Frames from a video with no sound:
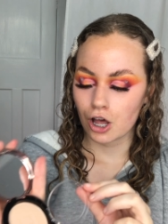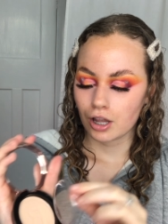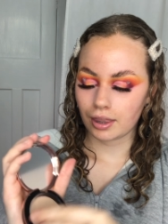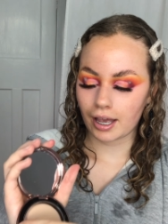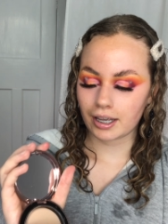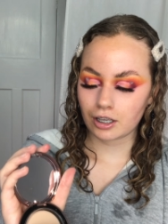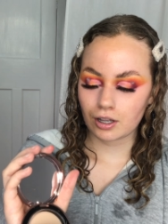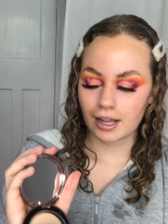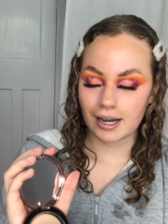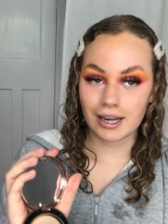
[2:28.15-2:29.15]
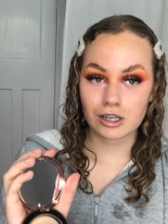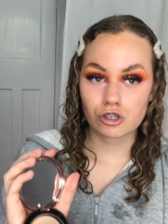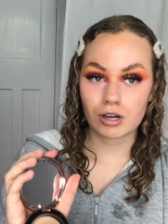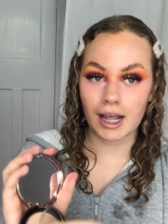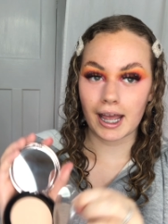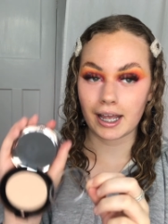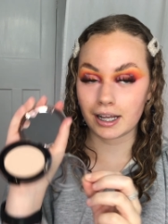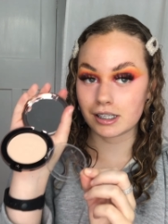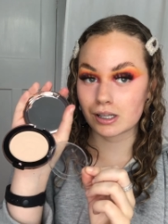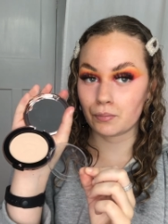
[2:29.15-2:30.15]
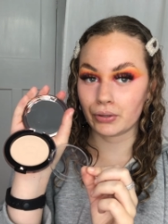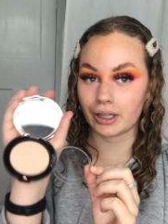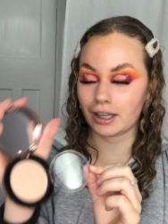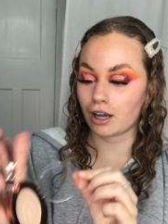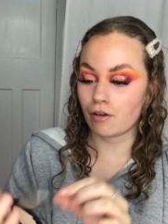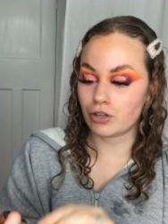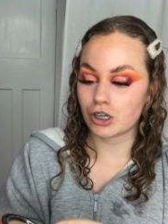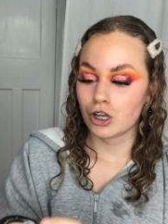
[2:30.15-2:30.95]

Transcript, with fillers: like it literally is completely covered